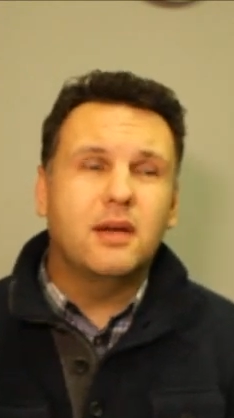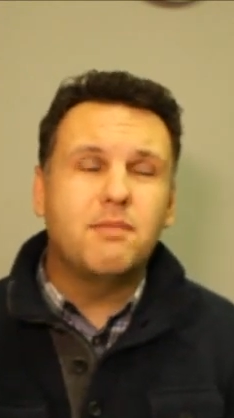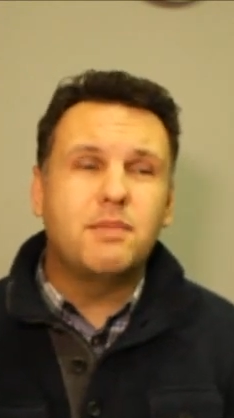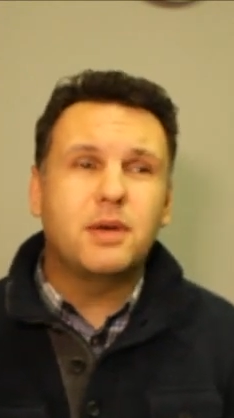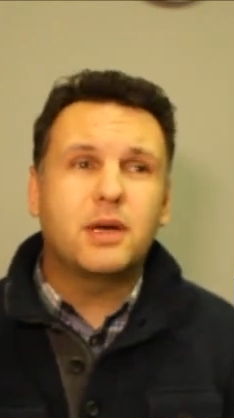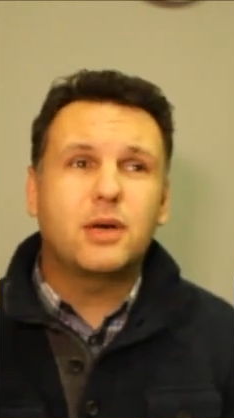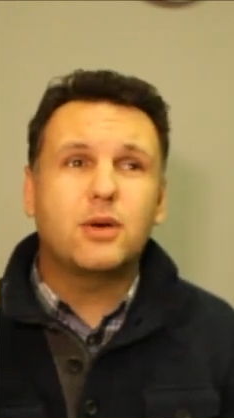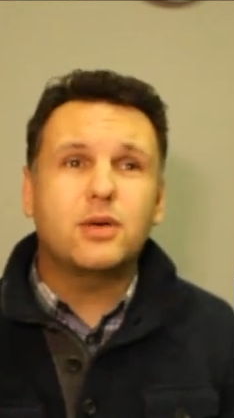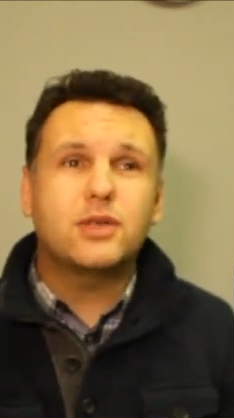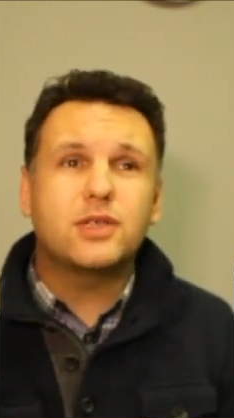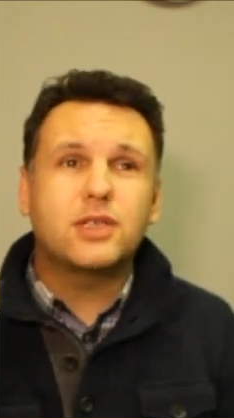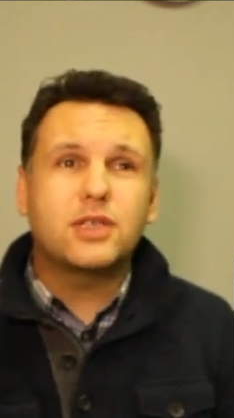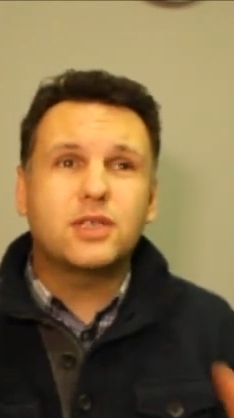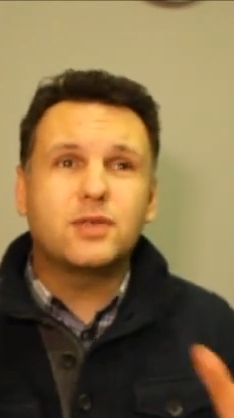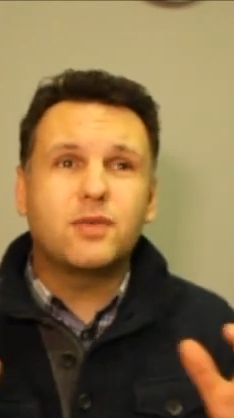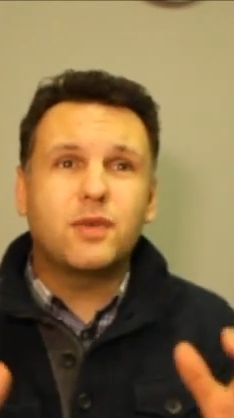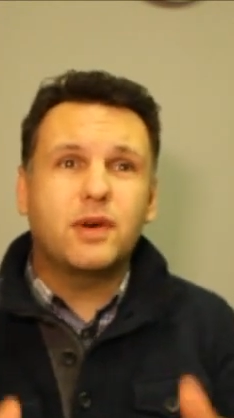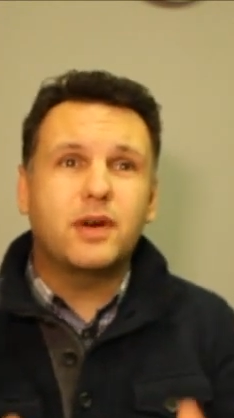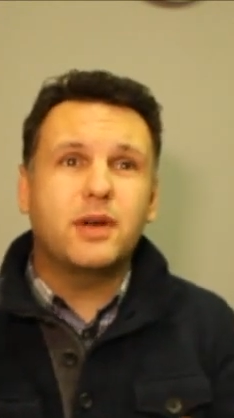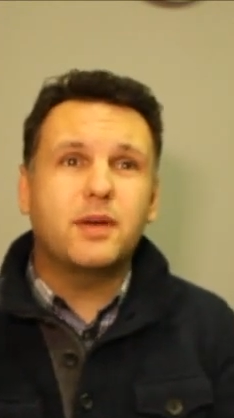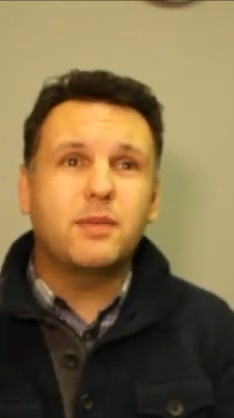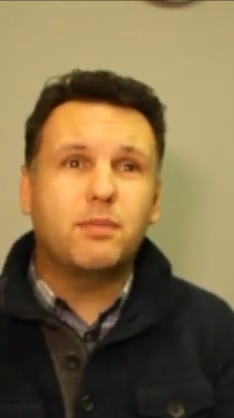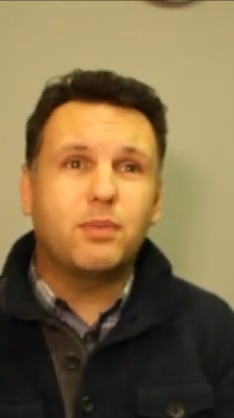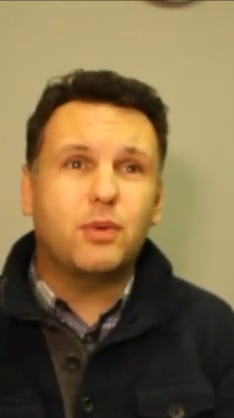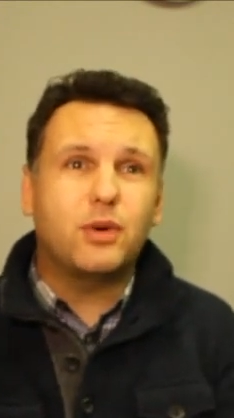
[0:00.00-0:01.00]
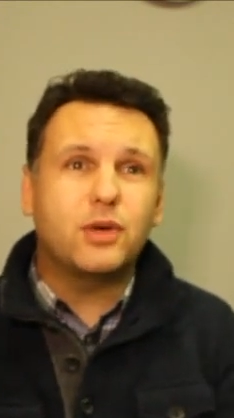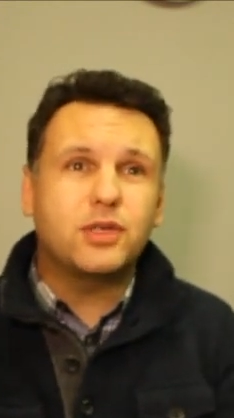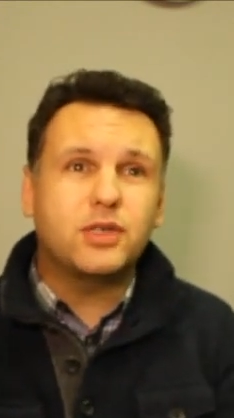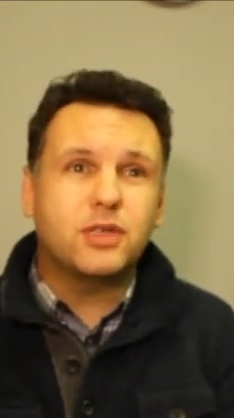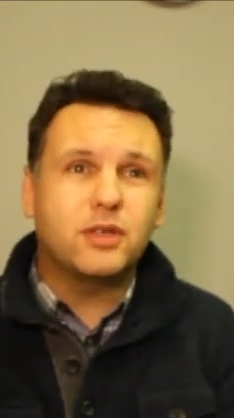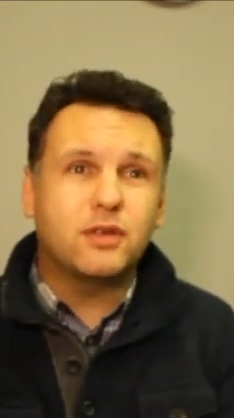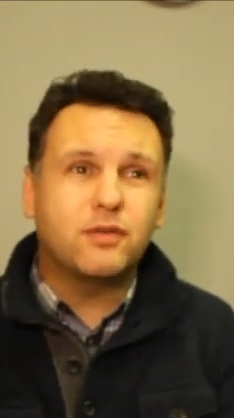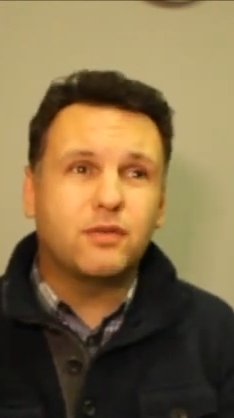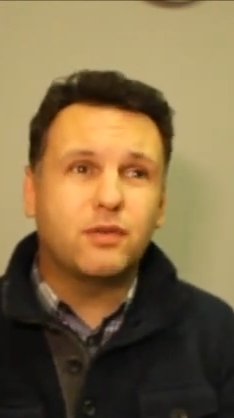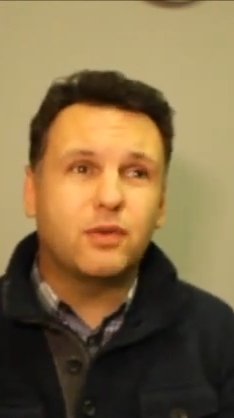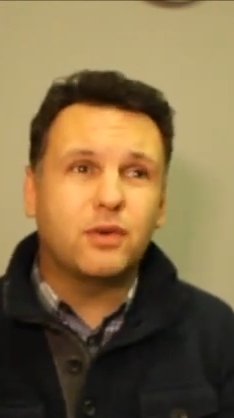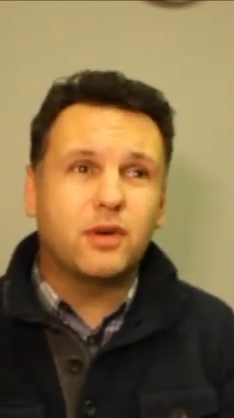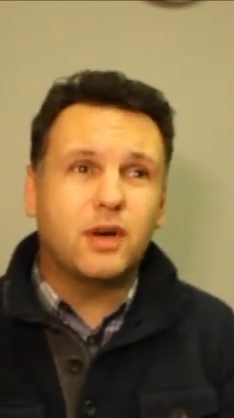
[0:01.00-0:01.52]
because it's very
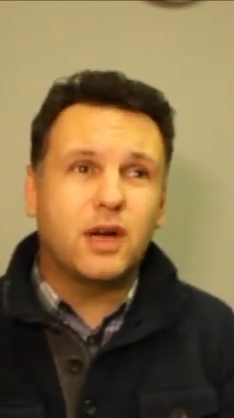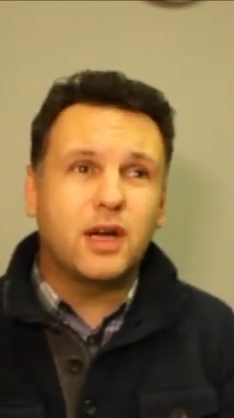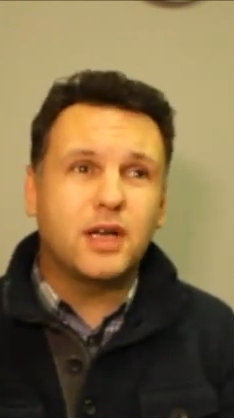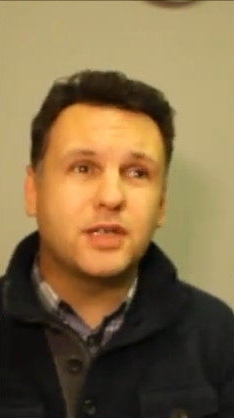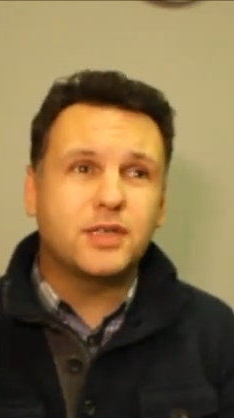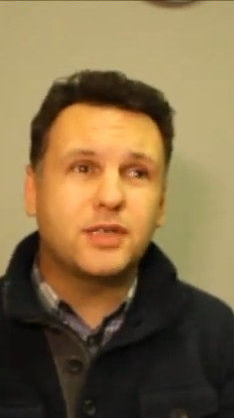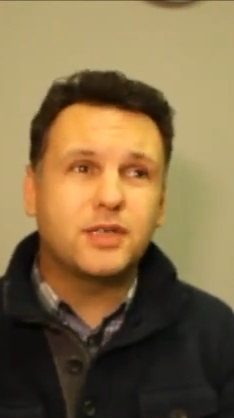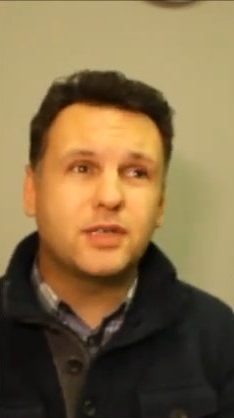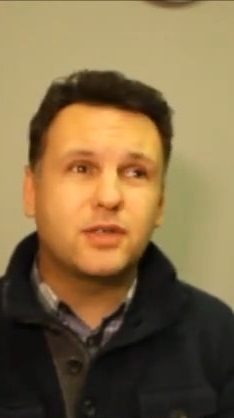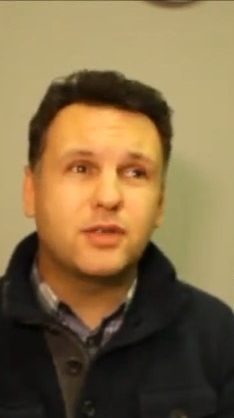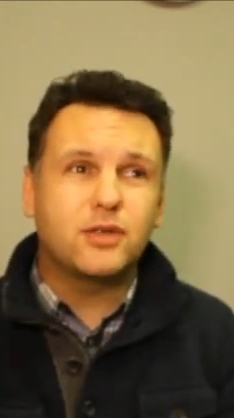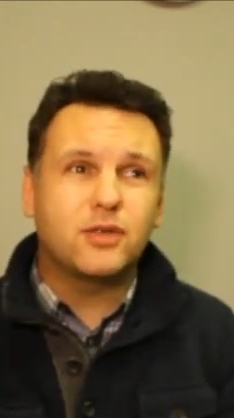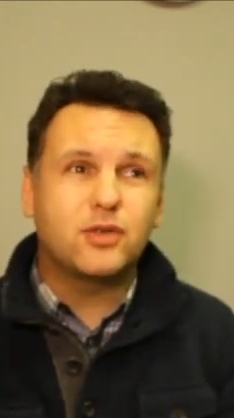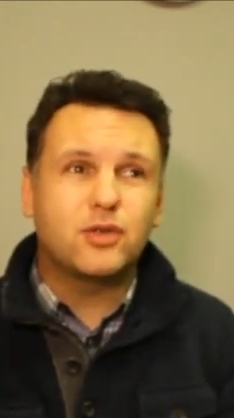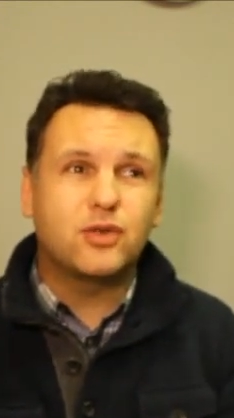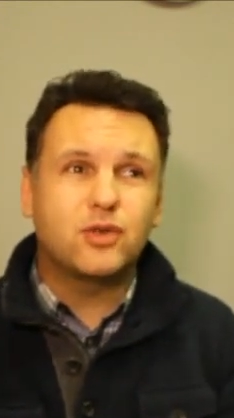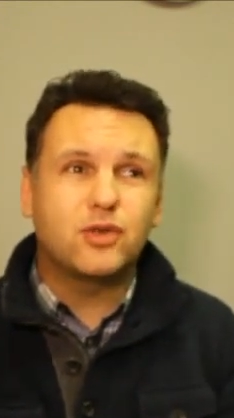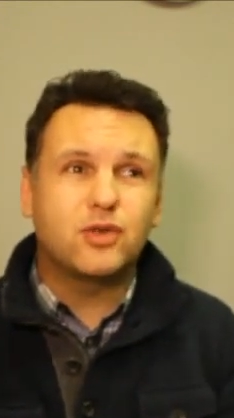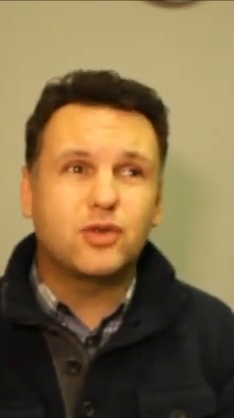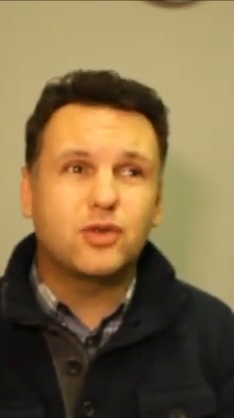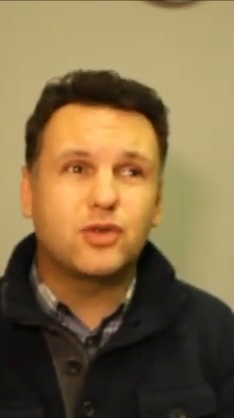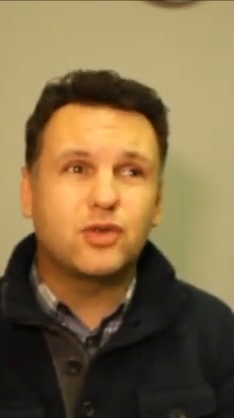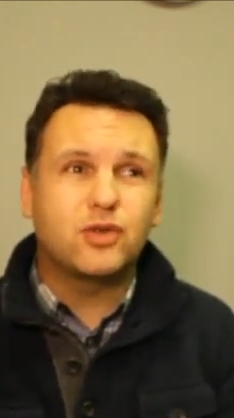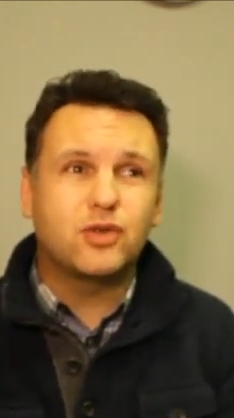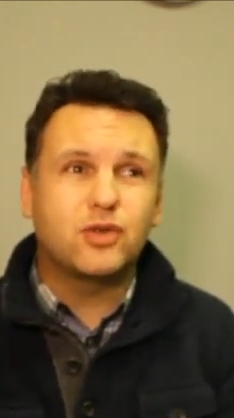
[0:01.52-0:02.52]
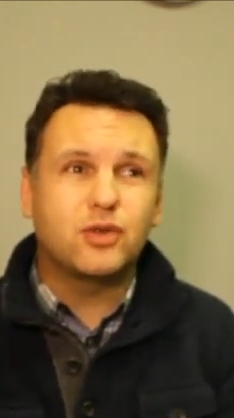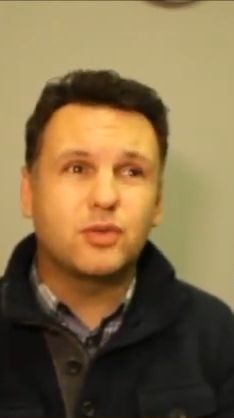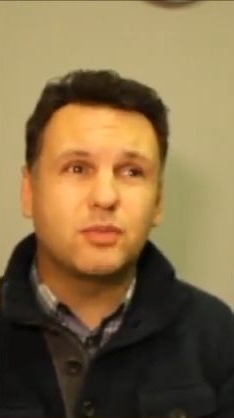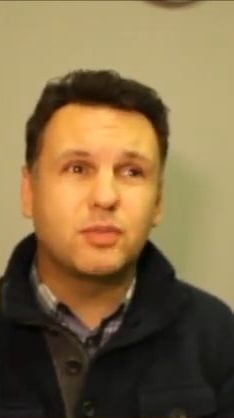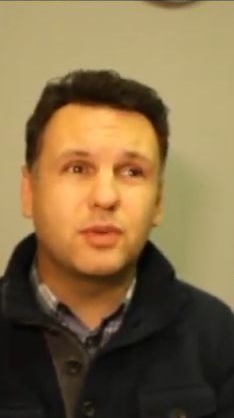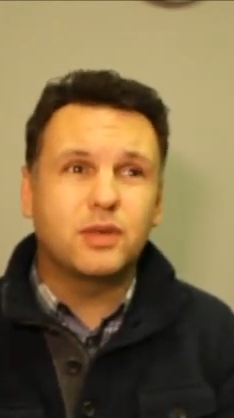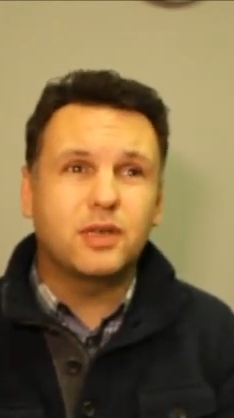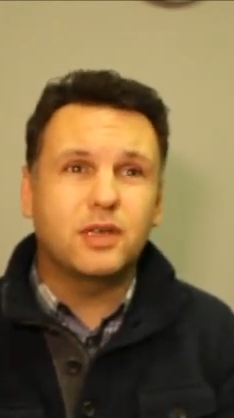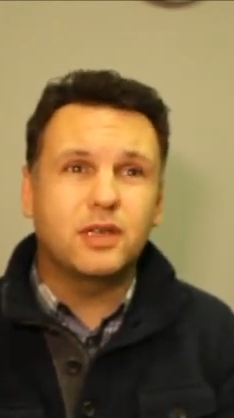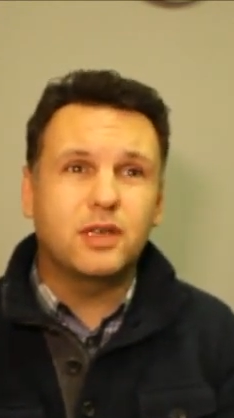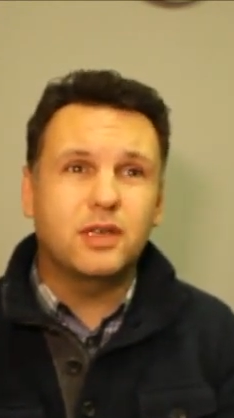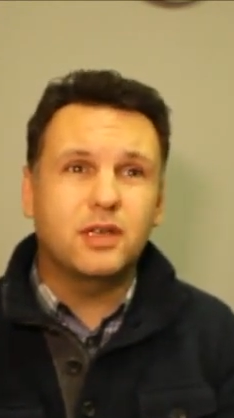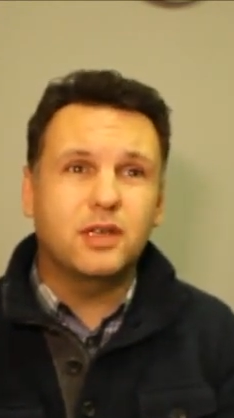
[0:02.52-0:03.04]
important for us to
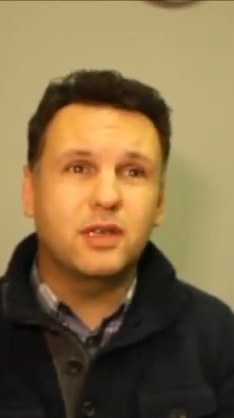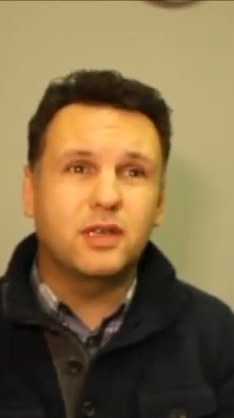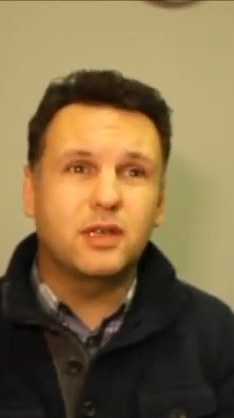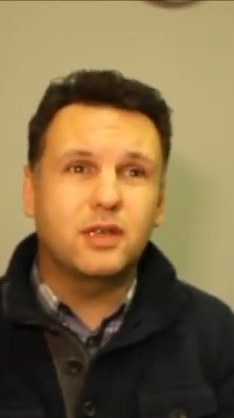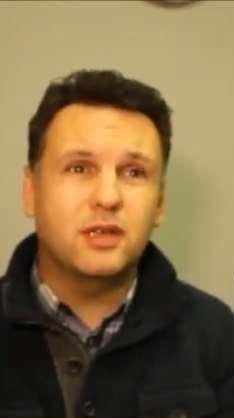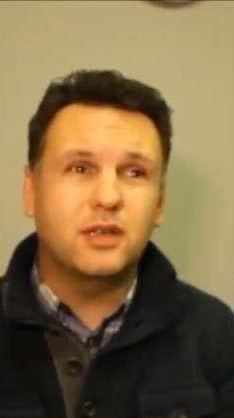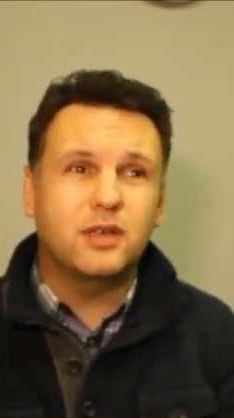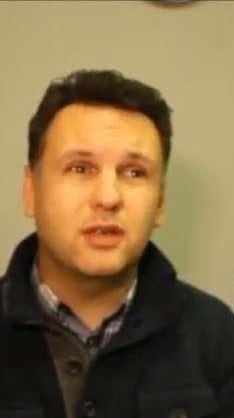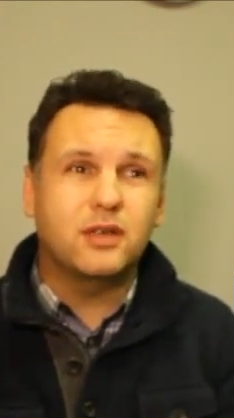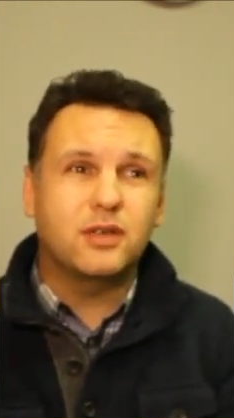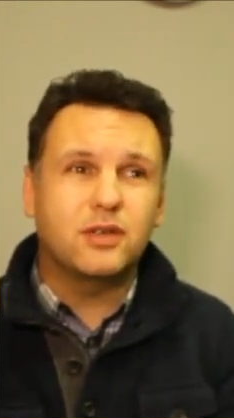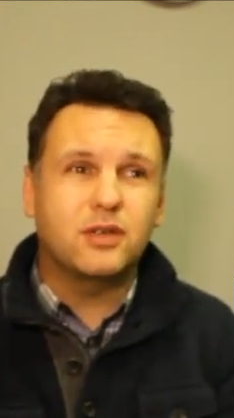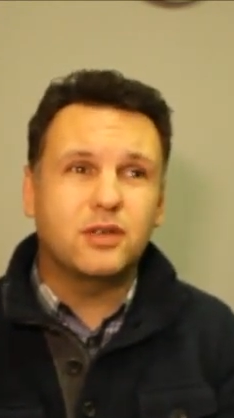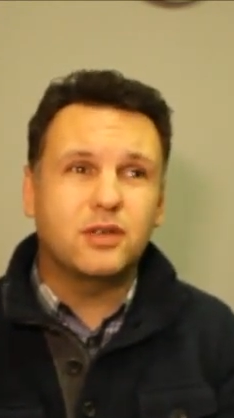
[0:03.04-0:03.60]
be,